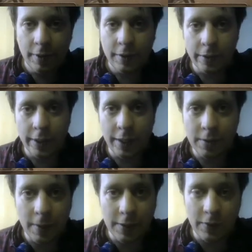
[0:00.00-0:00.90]
the next
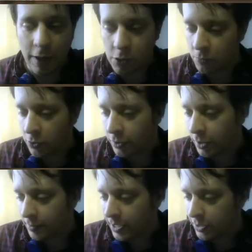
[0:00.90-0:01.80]
best faction board
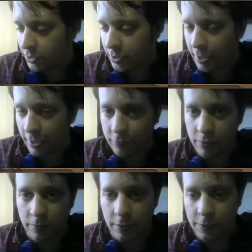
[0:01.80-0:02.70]
combination
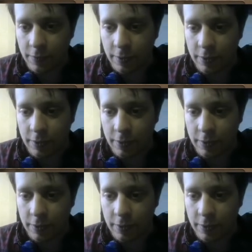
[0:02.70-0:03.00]
after Rusviet.